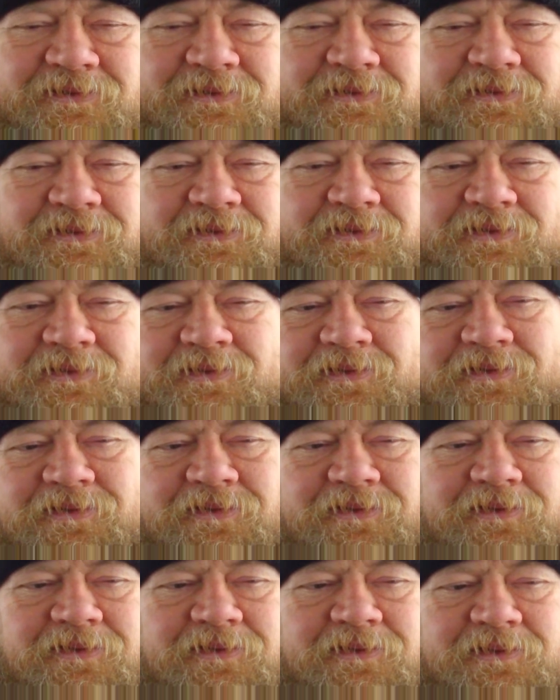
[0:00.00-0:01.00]

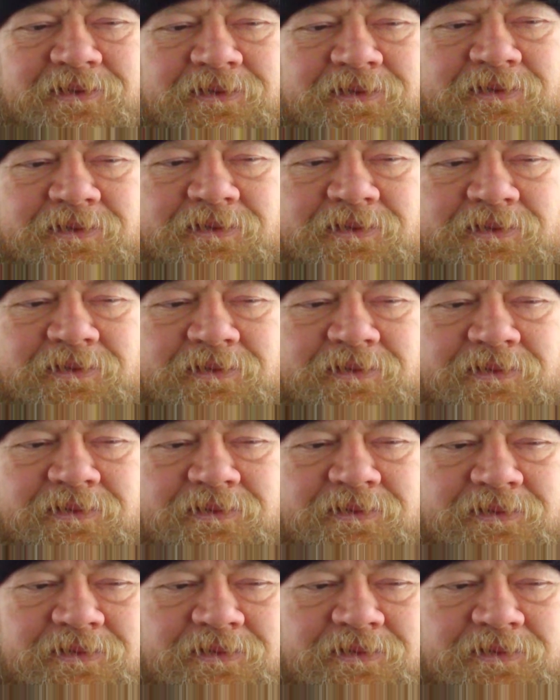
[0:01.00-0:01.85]
No one is speaking in this clip.